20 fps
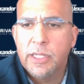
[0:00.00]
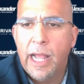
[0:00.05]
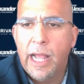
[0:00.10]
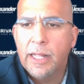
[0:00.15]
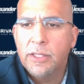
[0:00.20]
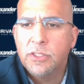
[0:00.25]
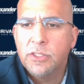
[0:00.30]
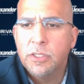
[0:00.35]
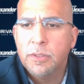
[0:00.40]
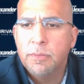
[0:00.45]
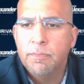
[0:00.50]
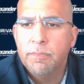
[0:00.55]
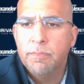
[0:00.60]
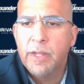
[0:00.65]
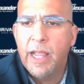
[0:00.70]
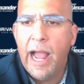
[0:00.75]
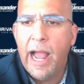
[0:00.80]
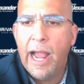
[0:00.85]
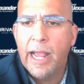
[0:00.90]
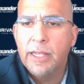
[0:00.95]
got
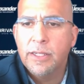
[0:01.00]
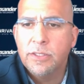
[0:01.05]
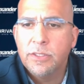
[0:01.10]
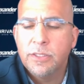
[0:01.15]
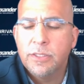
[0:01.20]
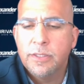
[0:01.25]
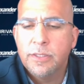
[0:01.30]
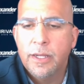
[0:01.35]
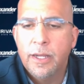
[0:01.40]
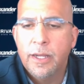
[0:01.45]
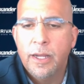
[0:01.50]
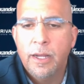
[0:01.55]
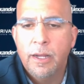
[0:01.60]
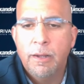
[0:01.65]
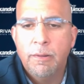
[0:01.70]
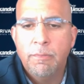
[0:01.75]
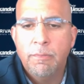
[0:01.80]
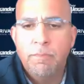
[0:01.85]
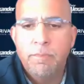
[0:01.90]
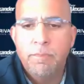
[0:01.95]
some guys,
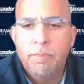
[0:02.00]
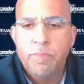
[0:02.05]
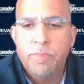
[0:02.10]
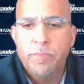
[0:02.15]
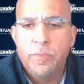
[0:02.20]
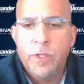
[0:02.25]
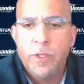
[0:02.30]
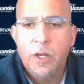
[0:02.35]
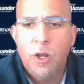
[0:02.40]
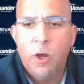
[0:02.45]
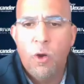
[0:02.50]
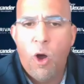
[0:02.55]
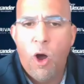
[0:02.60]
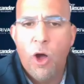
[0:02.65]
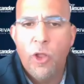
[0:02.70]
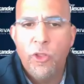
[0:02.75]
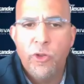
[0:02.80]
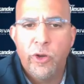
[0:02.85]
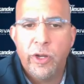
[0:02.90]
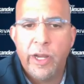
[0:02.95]

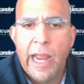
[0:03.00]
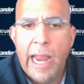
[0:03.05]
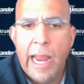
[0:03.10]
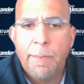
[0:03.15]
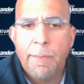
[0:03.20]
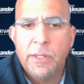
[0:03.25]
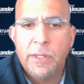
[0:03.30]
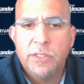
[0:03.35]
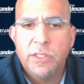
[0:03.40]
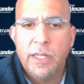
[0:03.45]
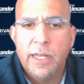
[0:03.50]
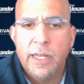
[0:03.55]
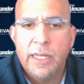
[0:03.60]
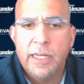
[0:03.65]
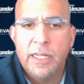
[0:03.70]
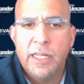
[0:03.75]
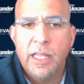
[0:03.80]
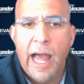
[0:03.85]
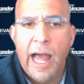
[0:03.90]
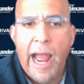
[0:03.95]
on their campus and
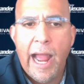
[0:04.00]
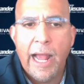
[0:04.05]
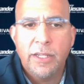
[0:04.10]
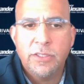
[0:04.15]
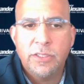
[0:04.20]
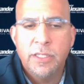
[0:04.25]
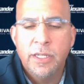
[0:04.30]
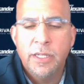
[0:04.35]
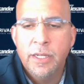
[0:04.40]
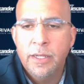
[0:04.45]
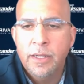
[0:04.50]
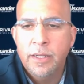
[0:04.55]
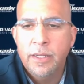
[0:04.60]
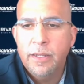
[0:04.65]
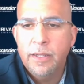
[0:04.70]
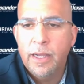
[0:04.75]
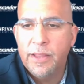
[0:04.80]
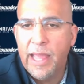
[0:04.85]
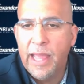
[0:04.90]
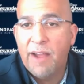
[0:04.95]
in class.
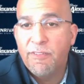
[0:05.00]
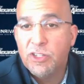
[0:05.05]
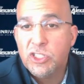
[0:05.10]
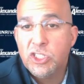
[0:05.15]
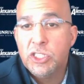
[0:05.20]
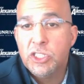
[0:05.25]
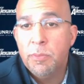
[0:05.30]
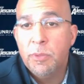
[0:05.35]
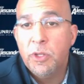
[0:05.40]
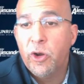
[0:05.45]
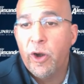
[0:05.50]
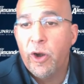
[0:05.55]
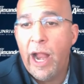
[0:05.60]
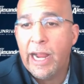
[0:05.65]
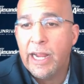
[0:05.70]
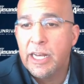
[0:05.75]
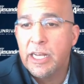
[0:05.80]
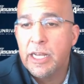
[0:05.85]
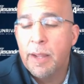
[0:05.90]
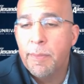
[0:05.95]
And they have a similar
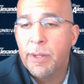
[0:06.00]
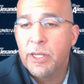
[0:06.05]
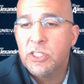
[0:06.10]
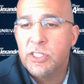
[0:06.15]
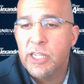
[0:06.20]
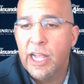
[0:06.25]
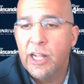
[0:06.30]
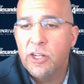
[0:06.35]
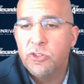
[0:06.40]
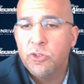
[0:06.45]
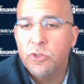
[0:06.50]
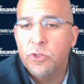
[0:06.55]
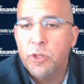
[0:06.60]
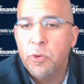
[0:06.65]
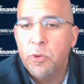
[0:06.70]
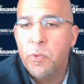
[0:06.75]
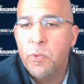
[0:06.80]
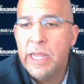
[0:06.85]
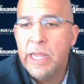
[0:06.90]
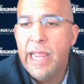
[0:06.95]
academic schedule
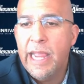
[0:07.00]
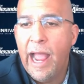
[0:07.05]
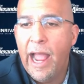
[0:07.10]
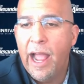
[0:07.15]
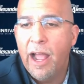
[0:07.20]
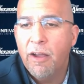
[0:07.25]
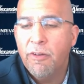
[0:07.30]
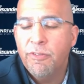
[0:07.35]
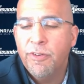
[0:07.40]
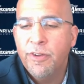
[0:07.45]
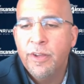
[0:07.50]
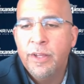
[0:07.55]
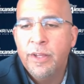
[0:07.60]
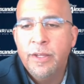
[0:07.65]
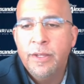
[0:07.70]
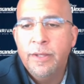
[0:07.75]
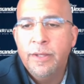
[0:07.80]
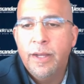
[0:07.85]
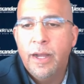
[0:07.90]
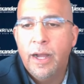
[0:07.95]
that we have,
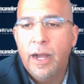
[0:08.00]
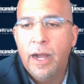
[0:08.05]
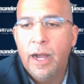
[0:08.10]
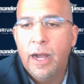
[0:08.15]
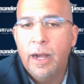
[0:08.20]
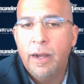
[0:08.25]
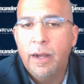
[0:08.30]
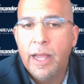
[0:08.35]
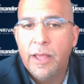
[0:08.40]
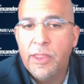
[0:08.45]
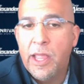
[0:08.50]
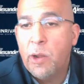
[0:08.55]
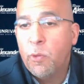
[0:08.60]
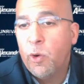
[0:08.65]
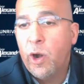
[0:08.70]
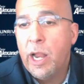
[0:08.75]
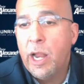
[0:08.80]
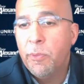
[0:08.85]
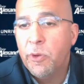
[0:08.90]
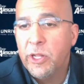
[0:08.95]
and they
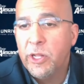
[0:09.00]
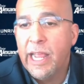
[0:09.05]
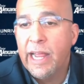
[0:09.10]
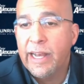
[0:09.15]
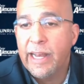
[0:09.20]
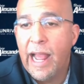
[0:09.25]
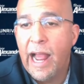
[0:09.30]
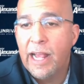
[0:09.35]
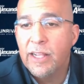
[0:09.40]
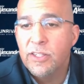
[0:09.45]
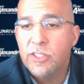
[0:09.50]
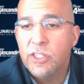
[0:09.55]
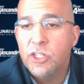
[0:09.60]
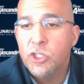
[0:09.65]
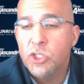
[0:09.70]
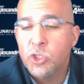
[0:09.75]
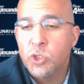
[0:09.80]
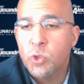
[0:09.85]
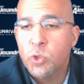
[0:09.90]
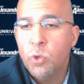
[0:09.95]
were able to get guys
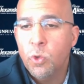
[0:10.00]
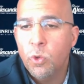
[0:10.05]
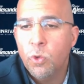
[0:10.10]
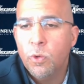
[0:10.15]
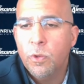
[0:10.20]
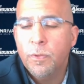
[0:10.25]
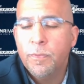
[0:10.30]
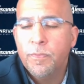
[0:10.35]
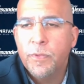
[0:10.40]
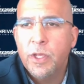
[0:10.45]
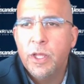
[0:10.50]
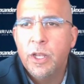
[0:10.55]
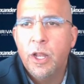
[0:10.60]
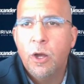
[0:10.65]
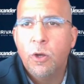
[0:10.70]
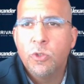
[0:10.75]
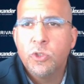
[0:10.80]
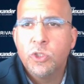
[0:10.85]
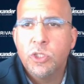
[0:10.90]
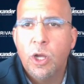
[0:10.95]
into school,
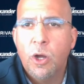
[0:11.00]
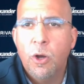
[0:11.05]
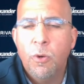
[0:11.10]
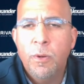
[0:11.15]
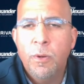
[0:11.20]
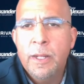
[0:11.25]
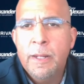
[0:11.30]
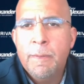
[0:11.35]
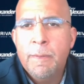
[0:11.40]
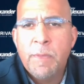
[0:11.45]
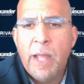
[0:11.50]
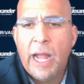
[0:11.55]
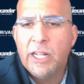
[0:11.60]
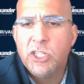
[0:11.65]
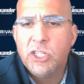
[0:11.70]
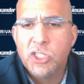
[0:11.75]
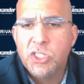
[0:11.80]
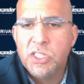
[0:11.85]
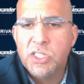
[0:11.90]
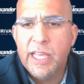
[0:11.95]
So I
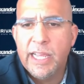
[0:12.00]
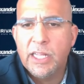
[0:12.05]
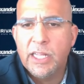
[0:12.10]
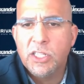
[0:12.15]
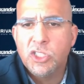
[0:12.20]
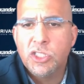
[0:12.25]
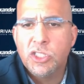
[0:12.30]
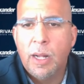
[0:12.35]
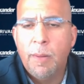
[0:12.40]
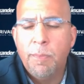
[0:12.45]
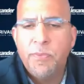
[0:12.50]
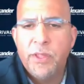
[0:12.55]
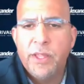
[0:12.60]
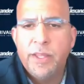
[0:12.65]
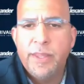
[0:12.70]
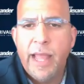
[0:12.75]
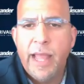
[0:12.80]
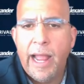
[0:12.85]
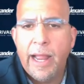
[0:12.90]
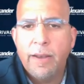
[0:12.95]
just think it's
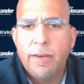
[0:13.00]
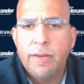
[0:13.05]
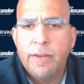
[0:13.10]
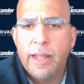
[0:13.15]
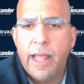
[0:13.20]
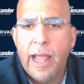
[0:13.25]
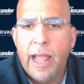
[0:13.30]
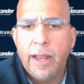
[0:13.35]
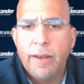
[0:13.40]
something that